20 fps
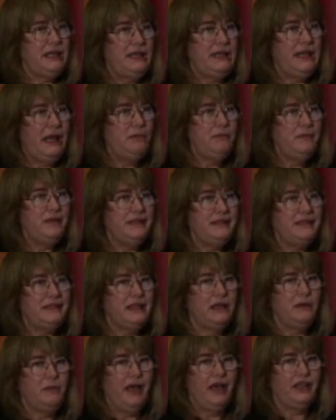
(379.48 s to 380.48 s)
numbers
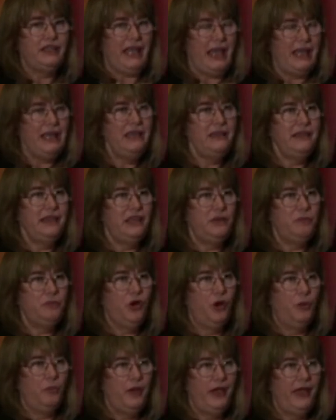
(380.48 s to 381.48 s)
about anything in
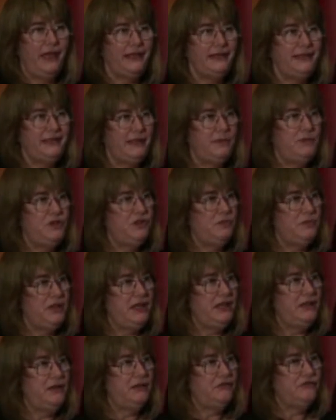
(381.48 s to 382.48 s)
Pompeii seem to
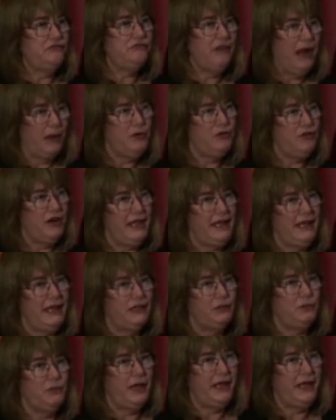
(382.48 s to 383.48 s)
me rubbery at